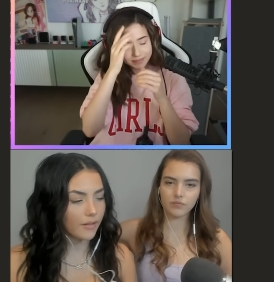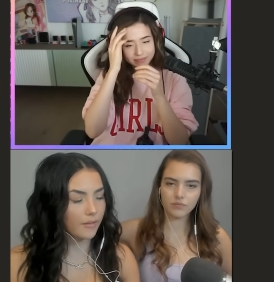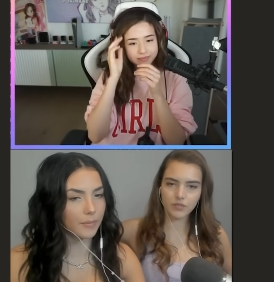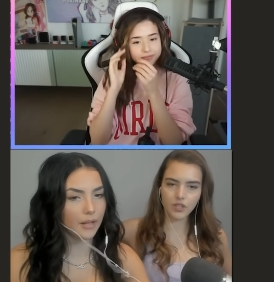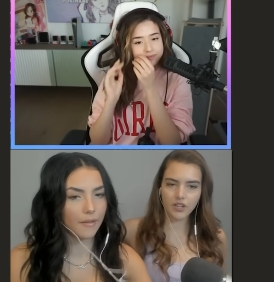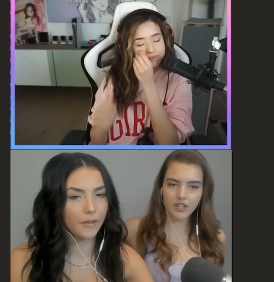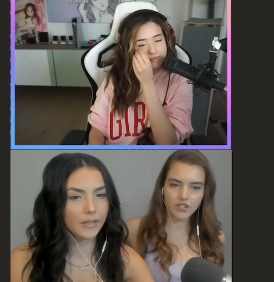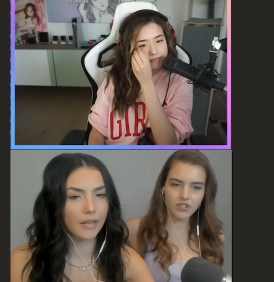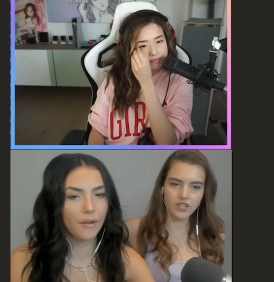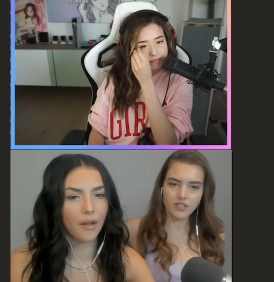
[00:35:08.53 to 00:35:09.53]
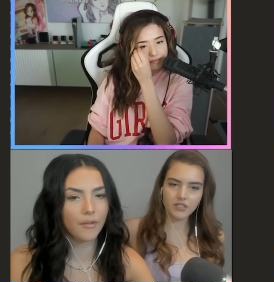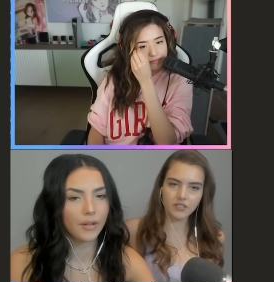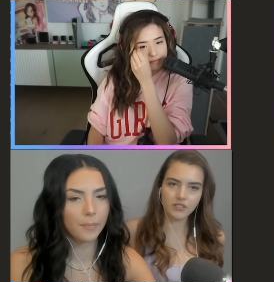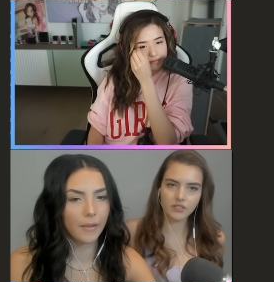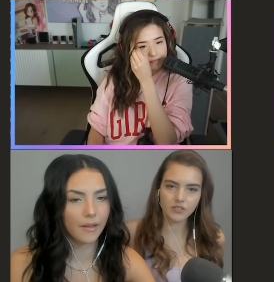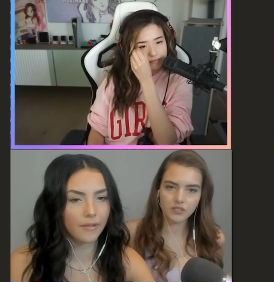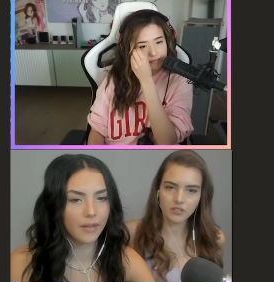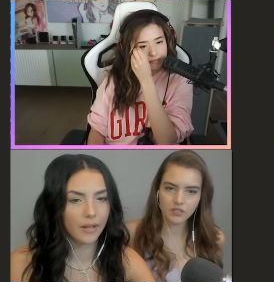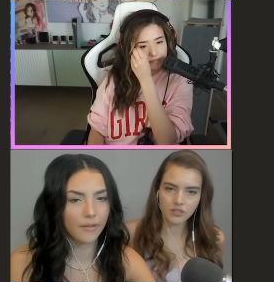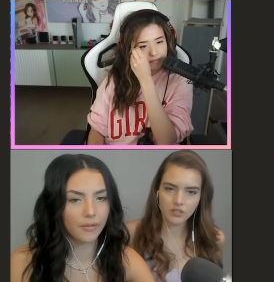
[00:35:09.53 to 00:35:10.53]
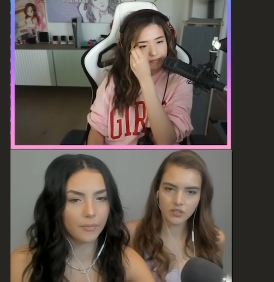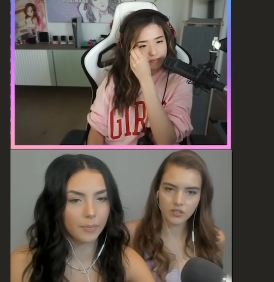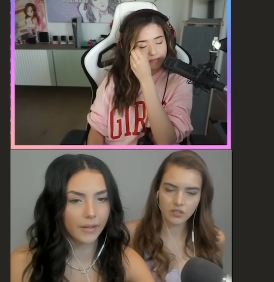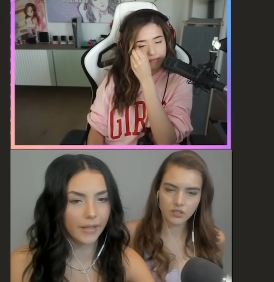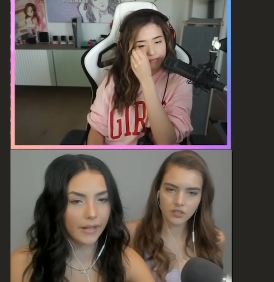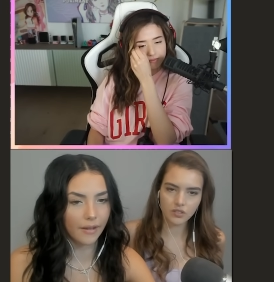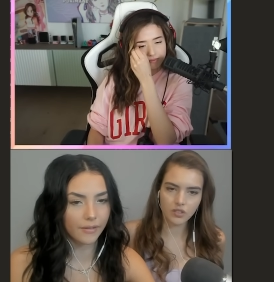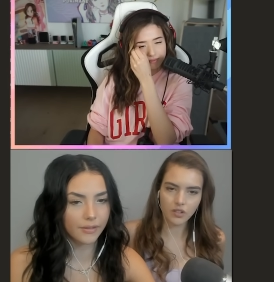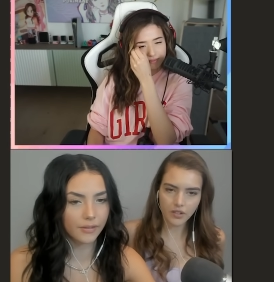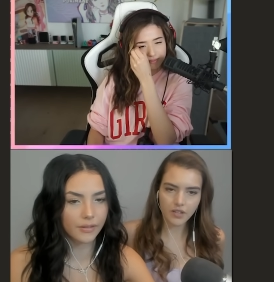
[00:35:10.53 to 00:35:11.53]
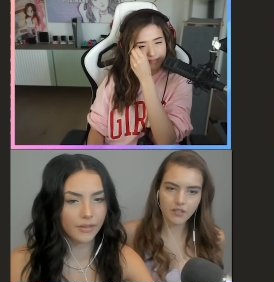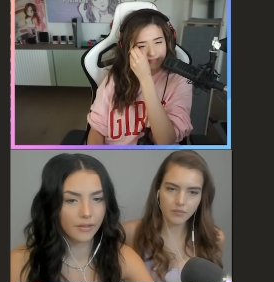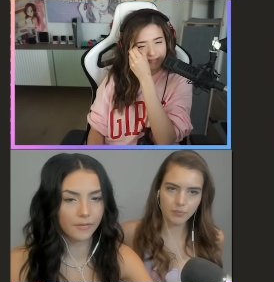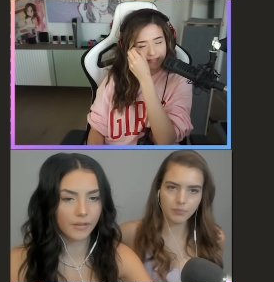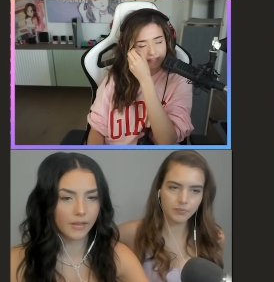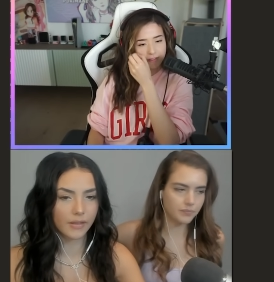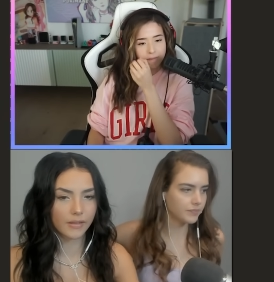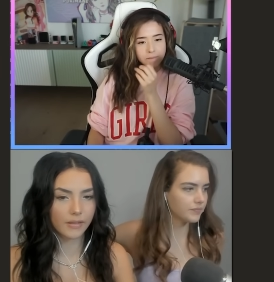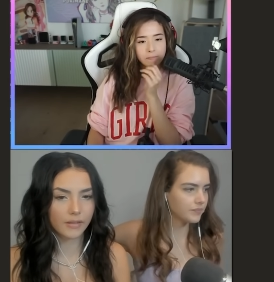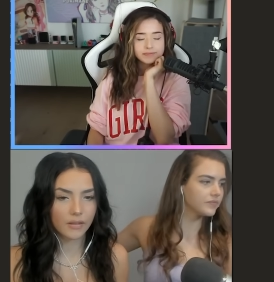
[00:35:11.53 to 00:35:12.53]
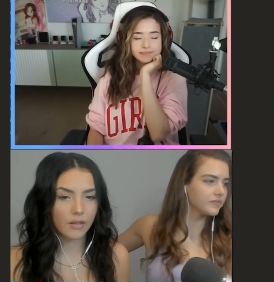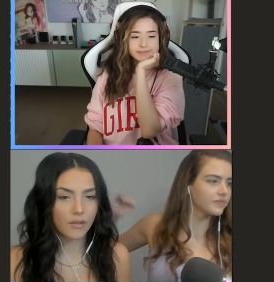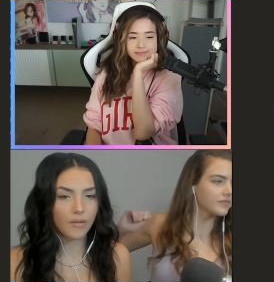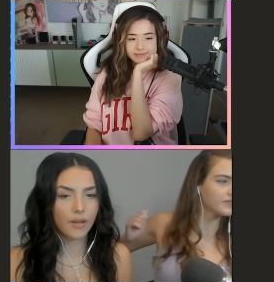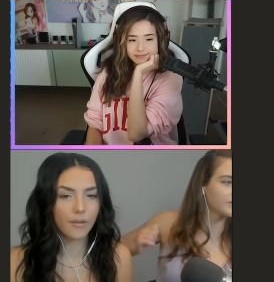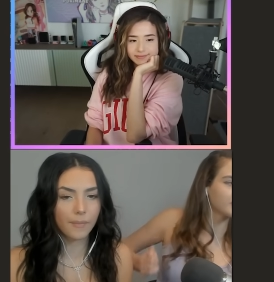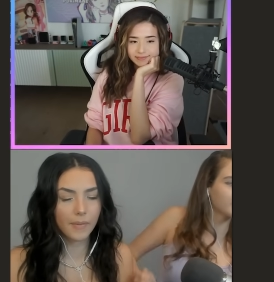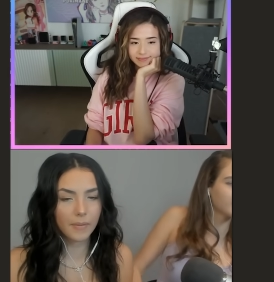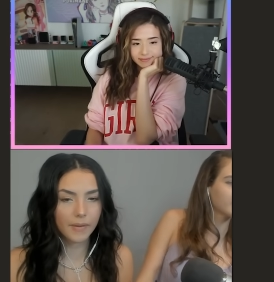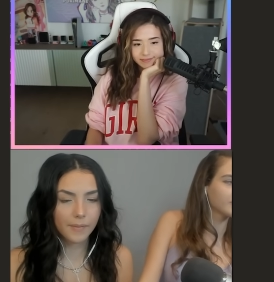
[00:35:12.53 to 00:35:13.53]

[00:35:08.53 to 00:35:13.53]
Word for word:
Speaker 1: but first, I, I want to, I'd rather have him play it out. So okay. let's go for this. Well, maybe